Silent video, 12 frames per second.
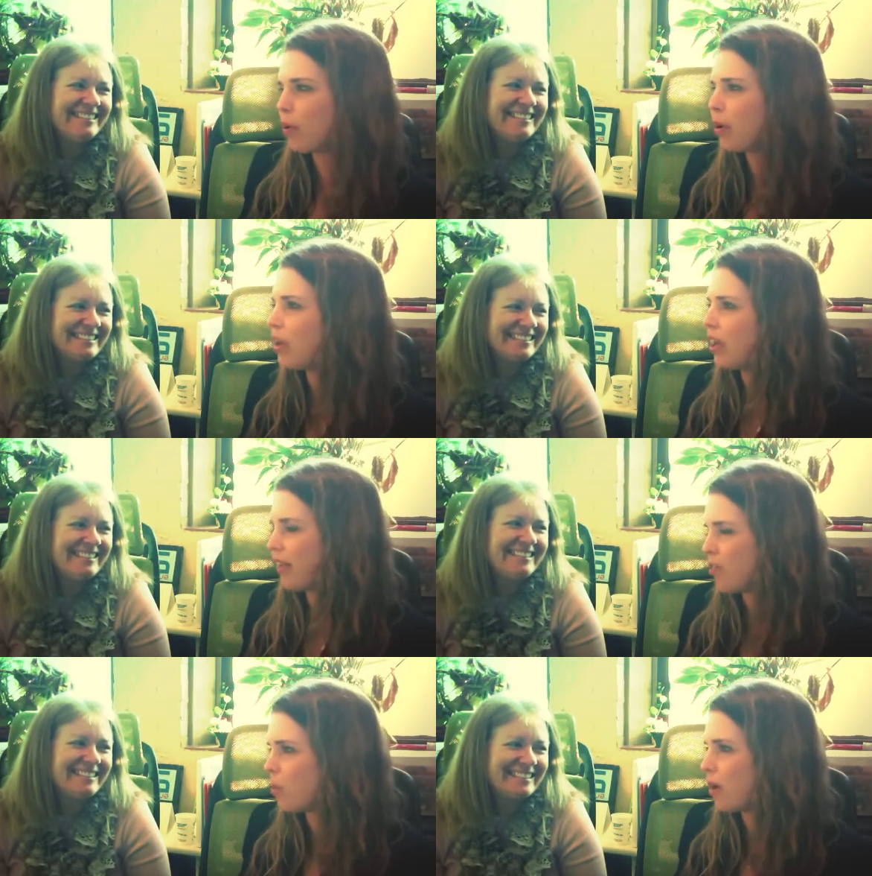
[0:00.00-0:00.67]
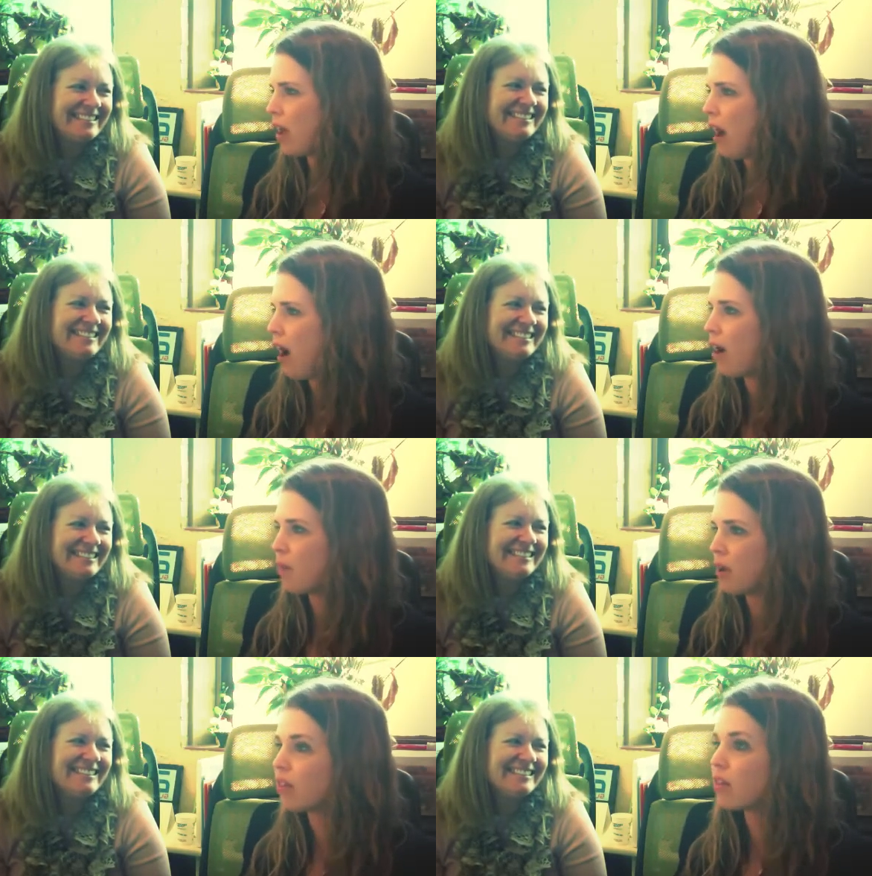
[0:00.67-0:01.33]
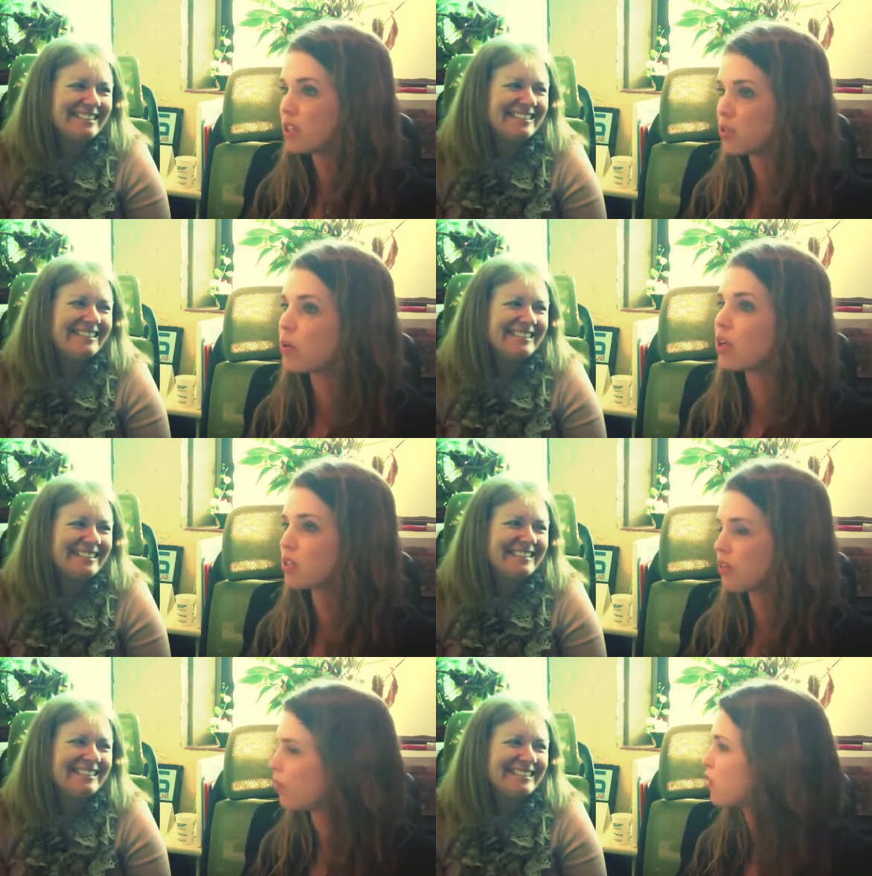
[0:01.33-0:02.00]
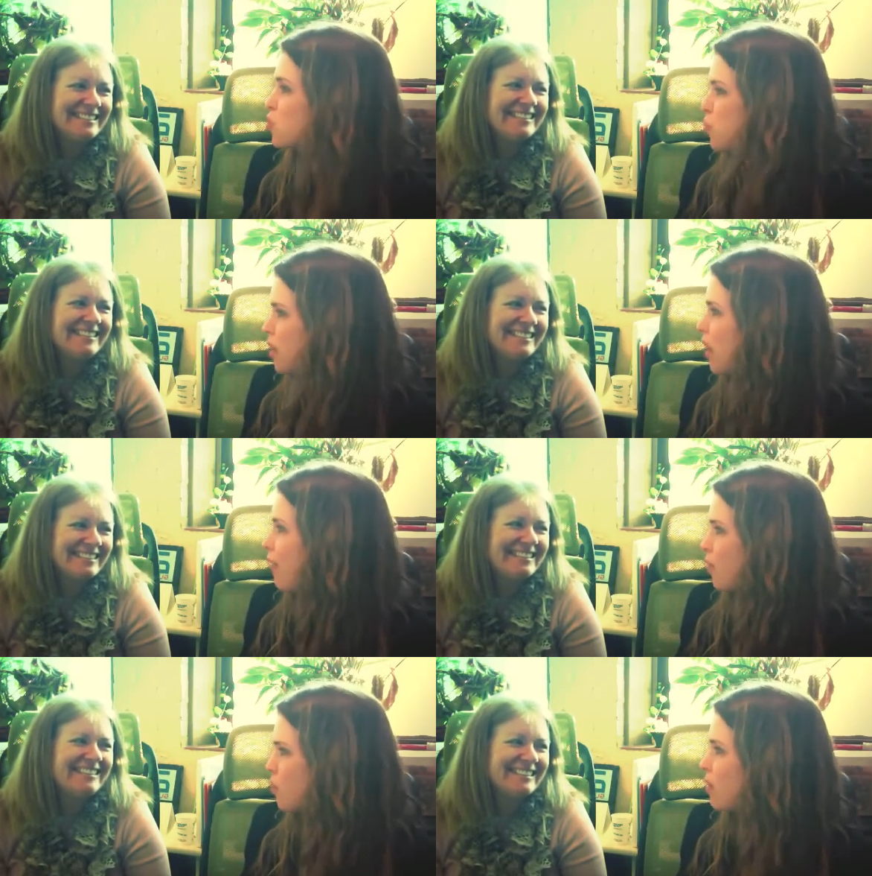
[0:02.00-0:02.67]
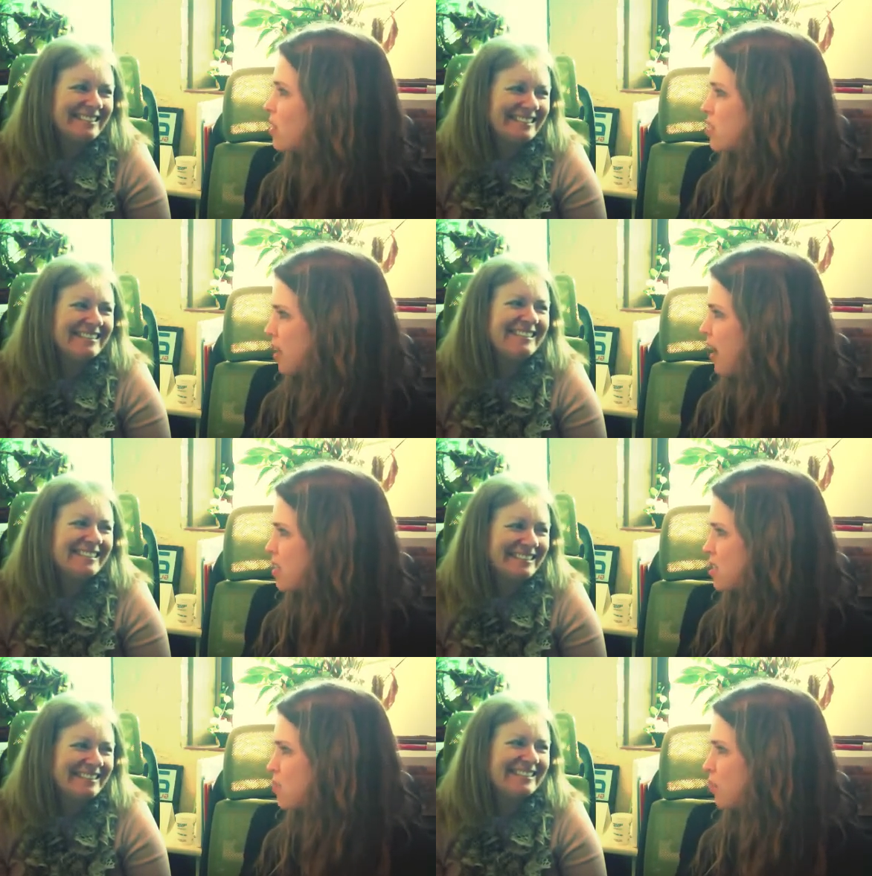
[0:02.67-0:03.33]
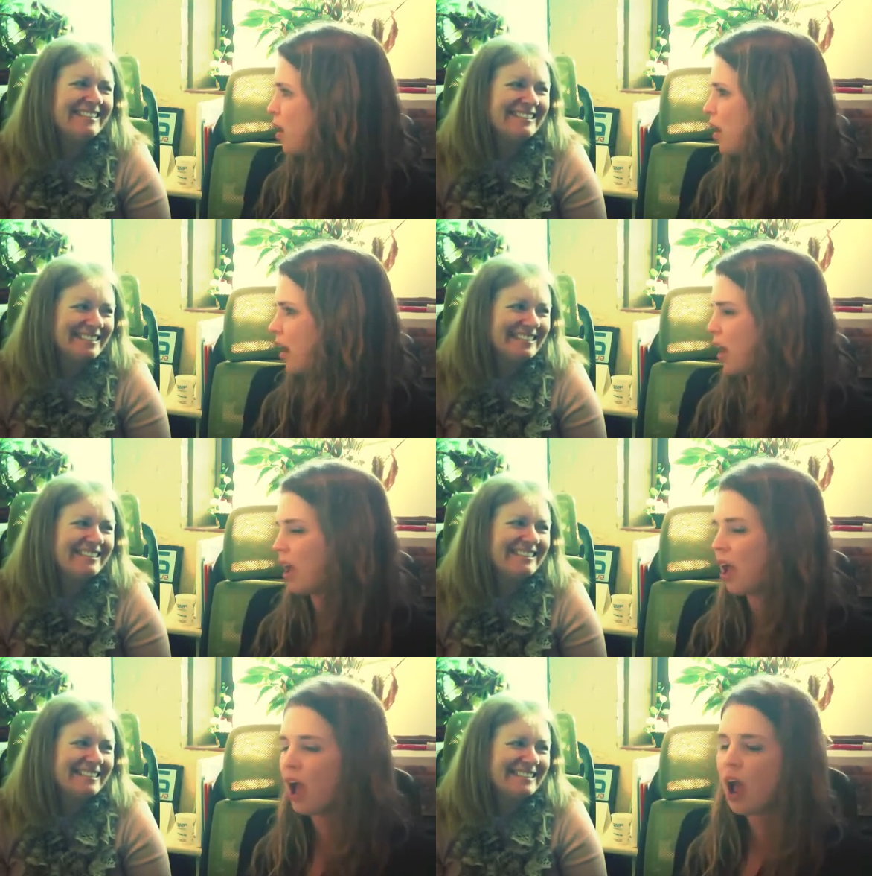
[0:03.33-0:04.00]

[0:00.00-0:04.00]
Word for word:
Speaker 1: we couldn't get everybody on, but this week is the first week everybody in this class is blogging.